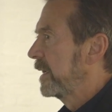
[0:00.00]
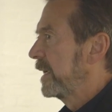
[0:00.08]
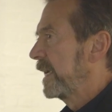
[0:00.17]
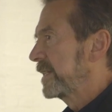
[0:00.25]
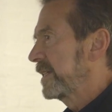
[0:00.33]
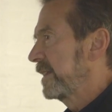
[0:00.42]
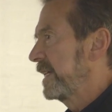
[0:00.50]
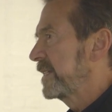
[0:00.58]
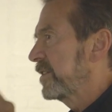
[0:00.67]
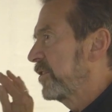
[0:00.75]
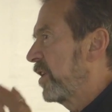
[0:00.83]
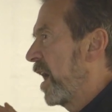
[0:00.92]
it's,
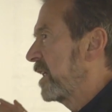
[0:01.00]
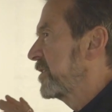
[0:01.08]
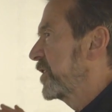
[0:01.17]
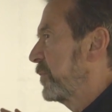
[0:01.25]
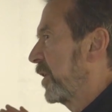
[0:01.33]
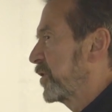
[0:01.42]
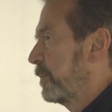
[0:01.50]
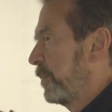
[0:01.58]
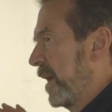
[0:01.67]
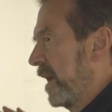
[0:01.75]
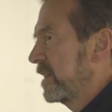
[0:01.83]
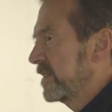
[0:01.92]
these are not so much
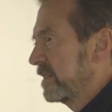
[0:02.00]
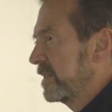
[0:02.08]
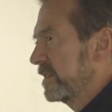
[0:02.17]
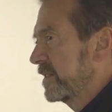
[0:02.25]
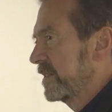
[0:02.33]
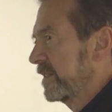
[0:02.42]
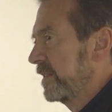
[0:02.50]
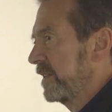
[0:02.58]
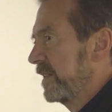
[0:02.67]
puzzles